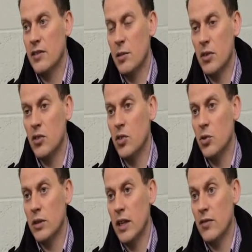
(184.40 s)
something
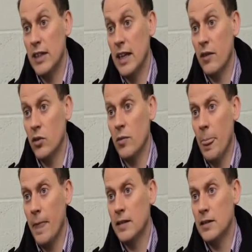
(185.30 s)
new at every level,
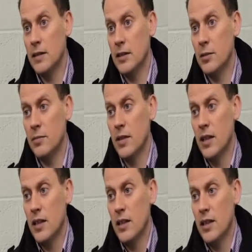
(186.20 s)
and um,
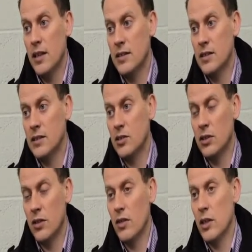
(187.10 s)
it's, it's gone
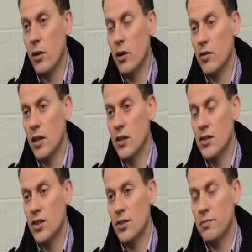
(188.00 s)
down really well over the last year.